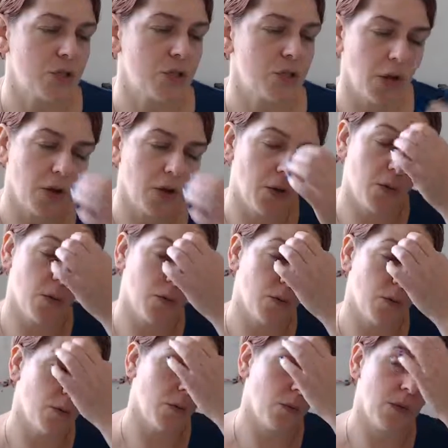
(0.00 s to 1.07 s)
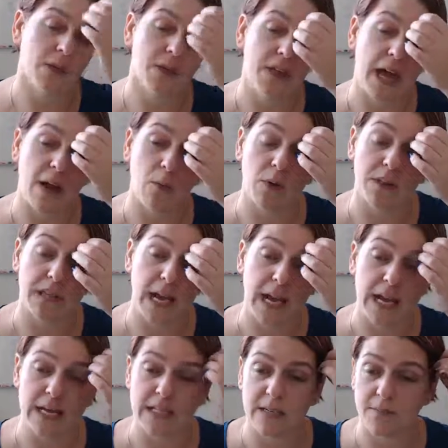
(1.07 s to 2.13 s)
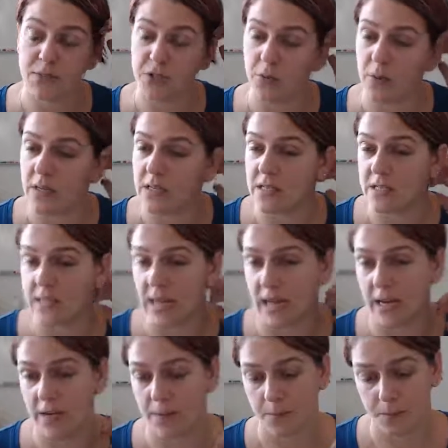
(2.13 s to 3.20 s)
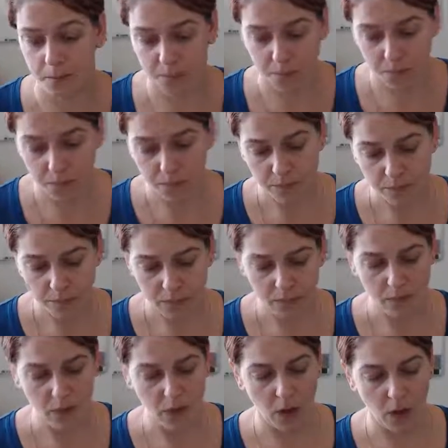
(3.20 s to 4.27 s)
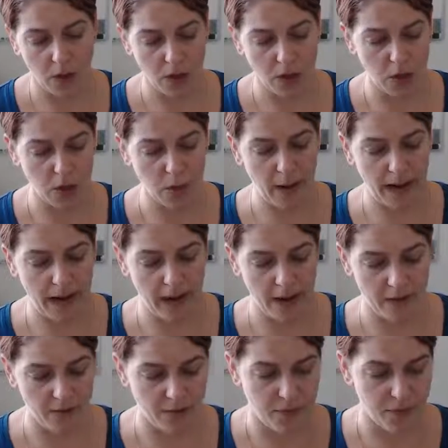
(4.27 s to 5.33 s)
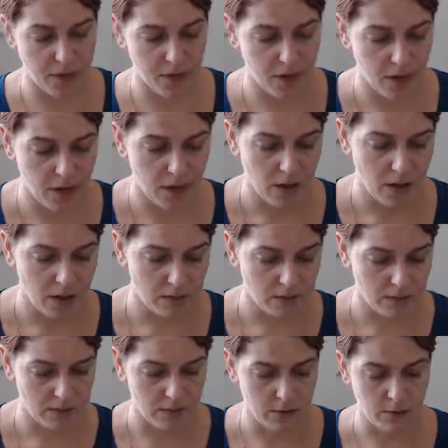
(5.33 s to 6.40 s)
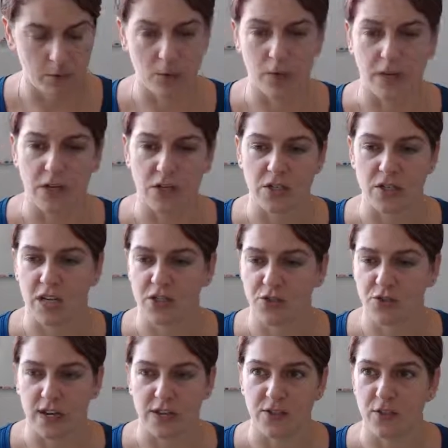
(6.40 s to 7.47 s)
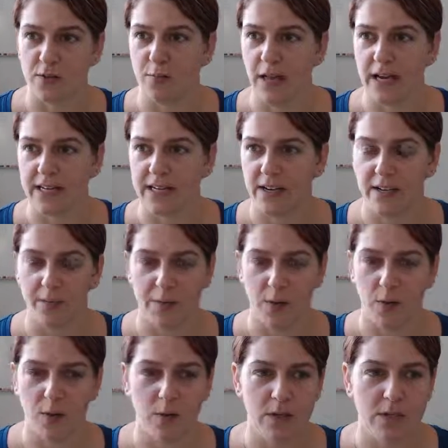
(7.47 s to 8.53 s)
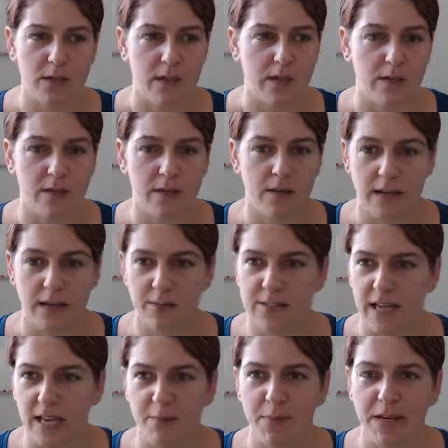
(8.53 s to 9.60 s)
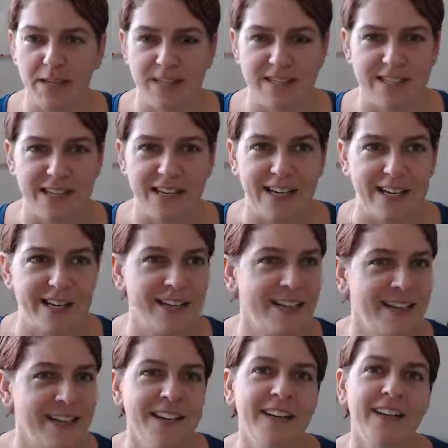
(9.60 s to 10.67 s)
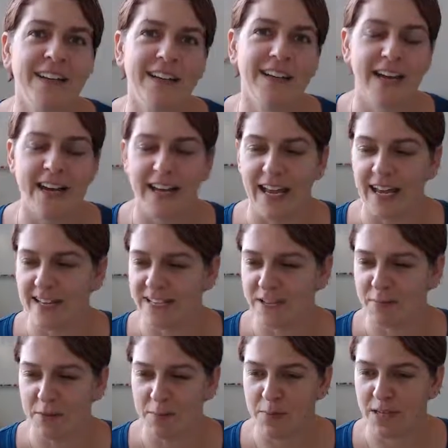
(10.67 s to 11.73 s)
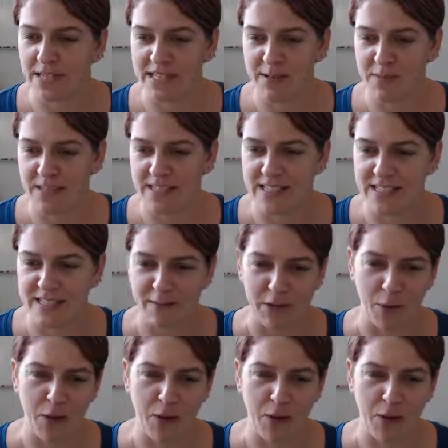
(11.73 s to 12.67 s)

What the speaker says: So what that ends up doing is that you have, oh Lord, I just lost track because you blacked out on me. Where was I? I was A, B, and C. And A something, B something, C something.